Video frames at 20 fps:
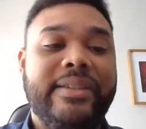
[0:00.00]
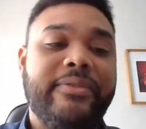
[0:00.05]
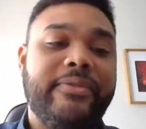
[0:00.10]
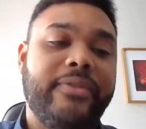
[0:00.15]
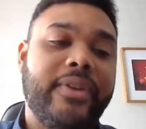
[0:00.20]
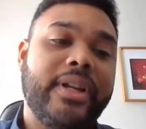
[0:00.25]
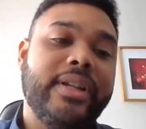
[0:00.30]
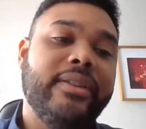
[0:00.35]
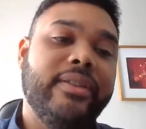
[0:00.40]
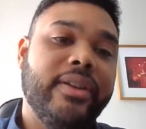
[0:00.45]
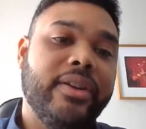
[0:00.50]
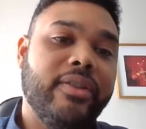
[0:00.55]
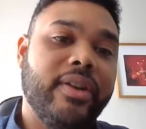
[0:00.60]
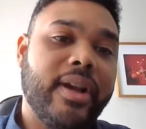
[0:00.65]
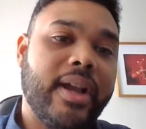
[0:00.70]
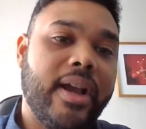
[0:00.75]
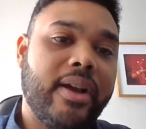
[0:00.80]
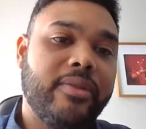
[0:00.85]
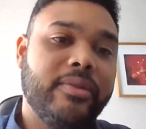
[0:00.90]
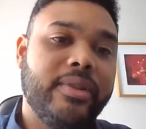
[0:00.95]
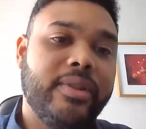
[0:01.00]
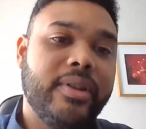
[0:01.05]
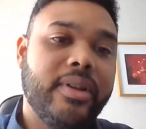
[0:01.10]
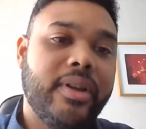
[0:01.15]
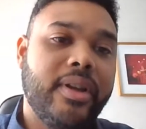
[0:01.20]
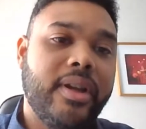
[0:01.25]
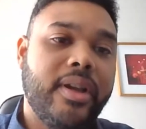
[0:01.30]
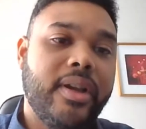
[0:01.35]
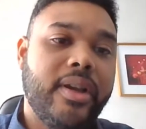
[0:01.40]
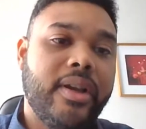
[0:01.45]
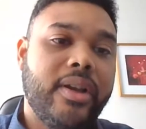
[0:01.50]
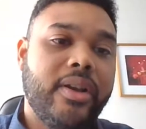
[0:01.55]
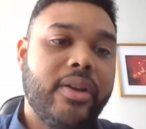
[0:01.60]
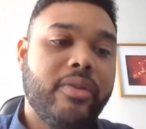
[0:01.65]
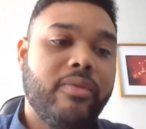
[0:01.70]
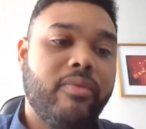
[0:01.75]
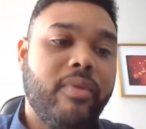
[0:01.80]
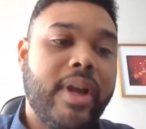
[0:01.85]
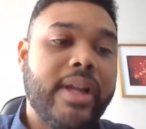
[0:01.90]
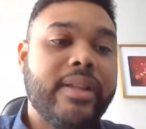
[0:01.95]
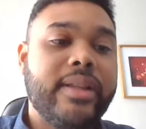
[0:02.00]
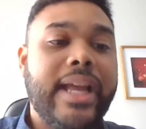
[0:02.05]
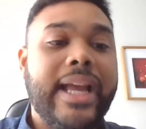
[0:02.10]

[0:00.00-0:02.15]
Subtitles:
fund their account, right?